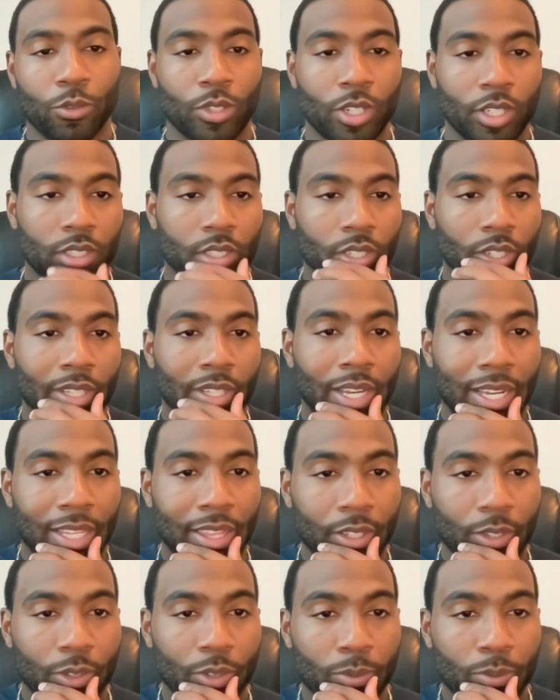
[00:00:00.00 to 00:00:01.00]
touched on that. I
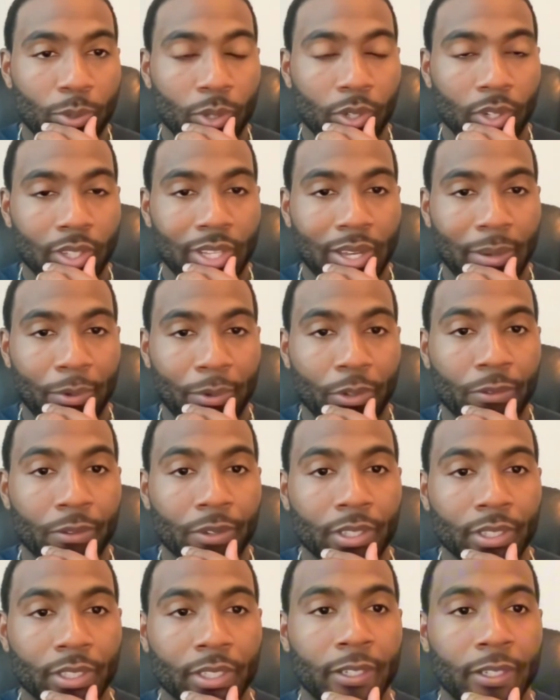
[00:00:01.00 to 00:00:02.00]
think you spoke on that
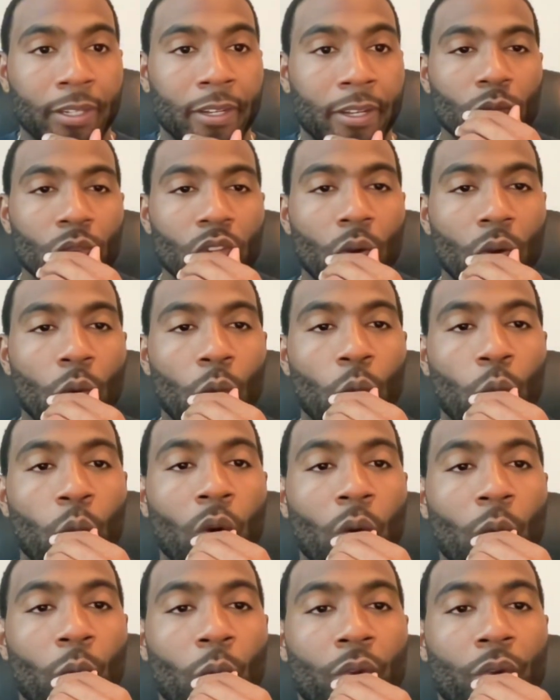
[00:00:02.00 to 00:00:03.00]
perfectly.
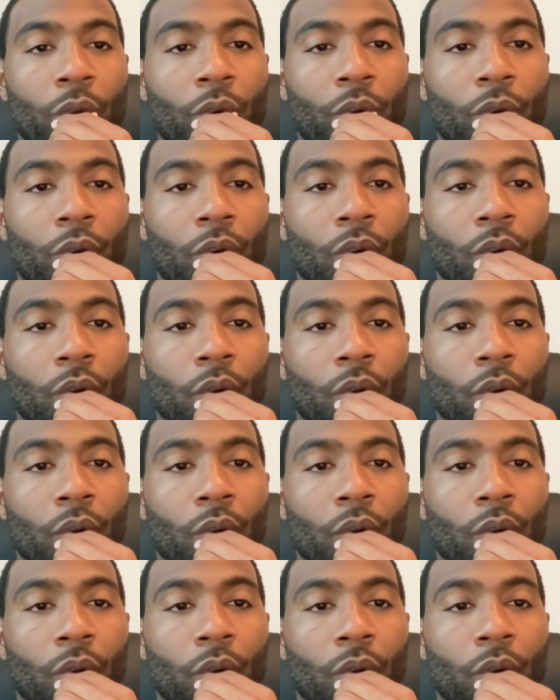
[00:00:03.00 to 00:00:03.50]
What were